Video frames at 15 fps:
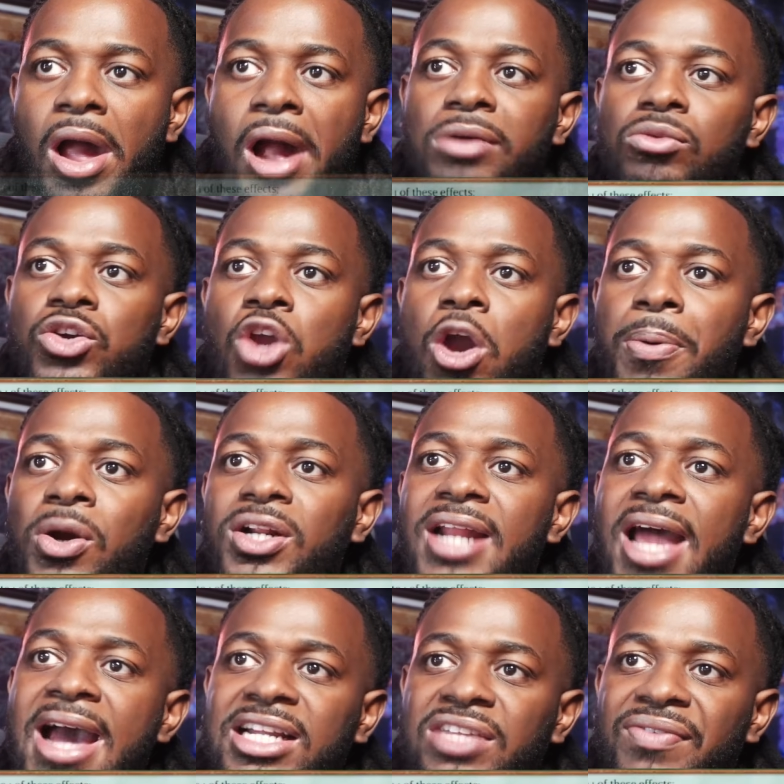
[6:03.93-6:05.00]
When your opponent
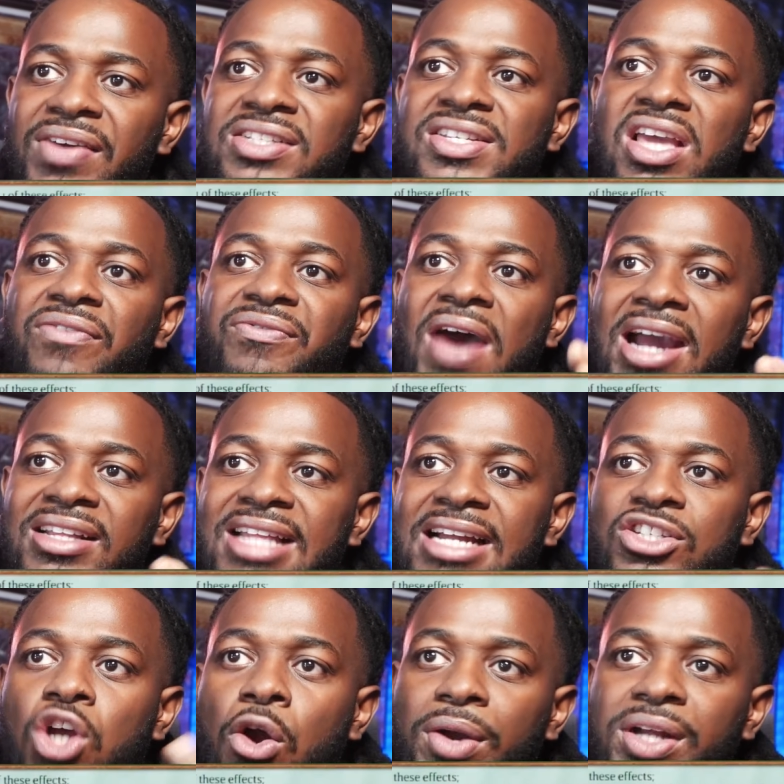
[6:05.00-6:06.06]
activates the effect that
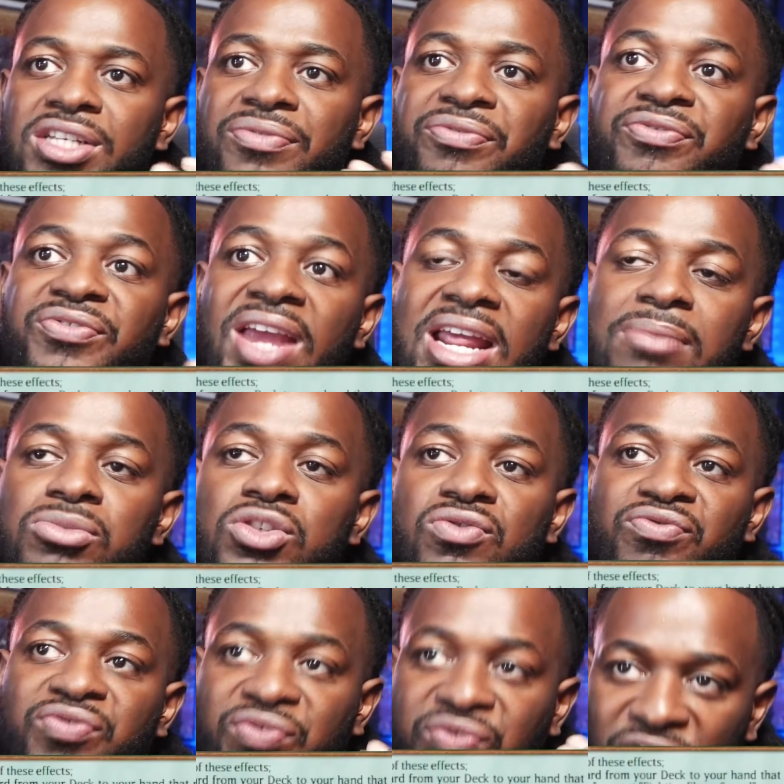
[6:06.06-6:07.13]
targets a
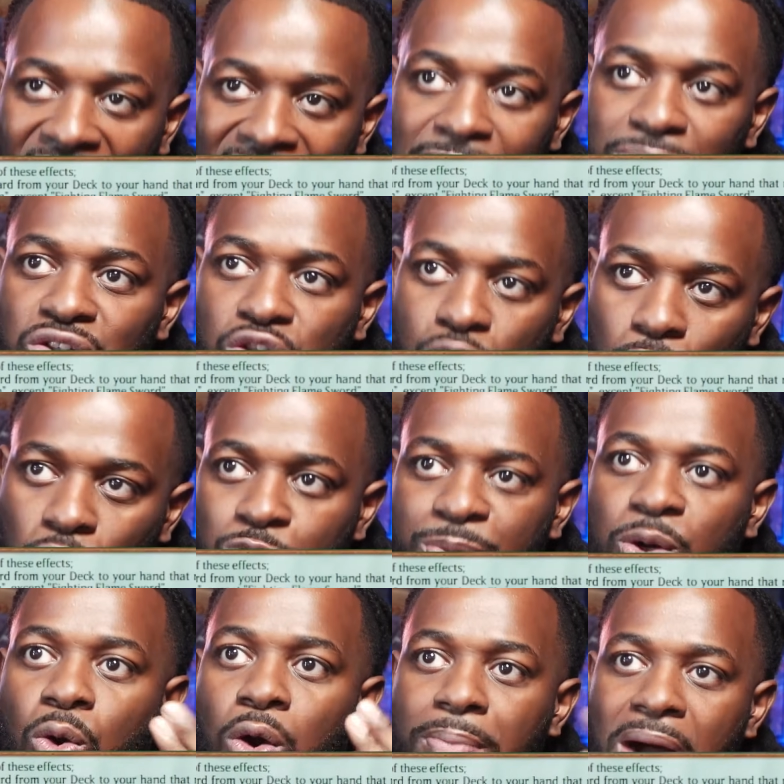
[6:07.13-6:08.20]
flame swordsman
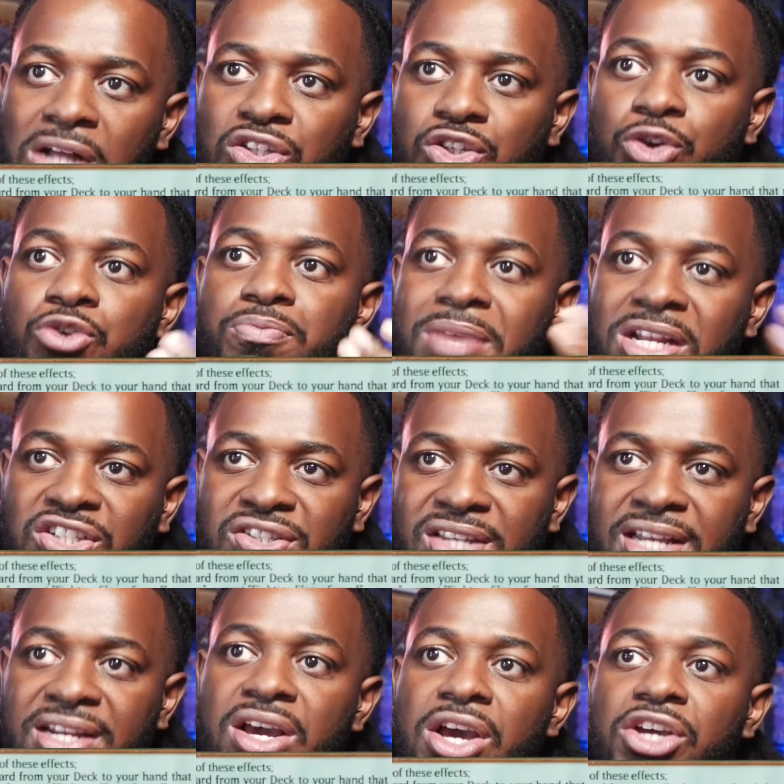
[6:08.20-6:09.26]
or a monster you mentioned
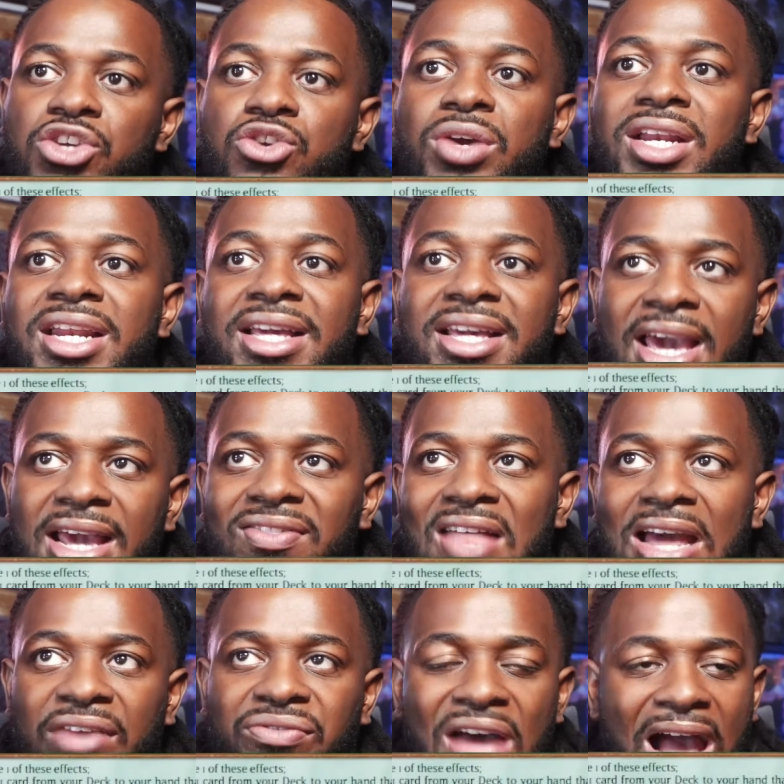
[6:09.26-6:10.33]
it, you can negate that
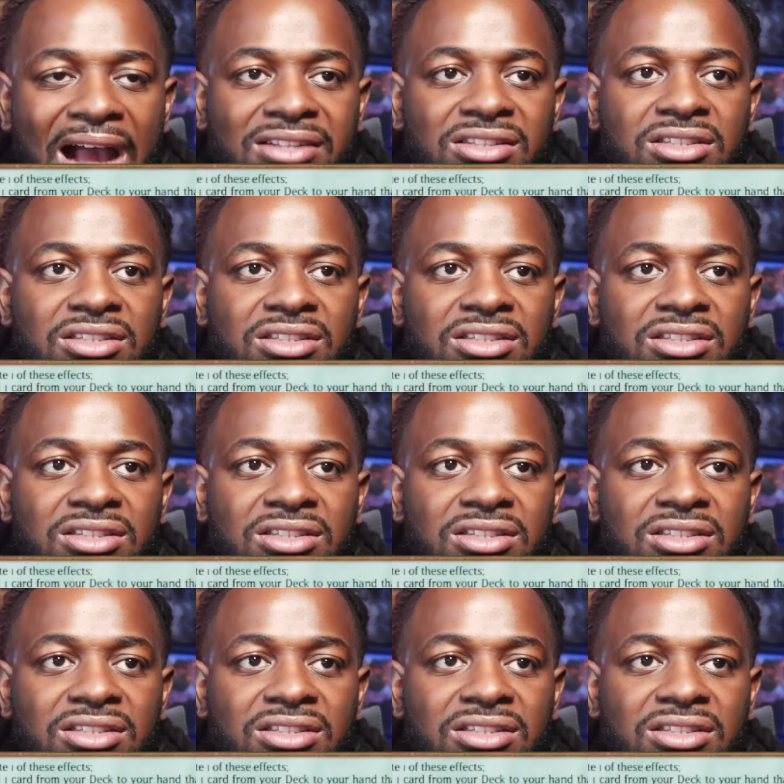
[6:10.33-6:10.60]
effect.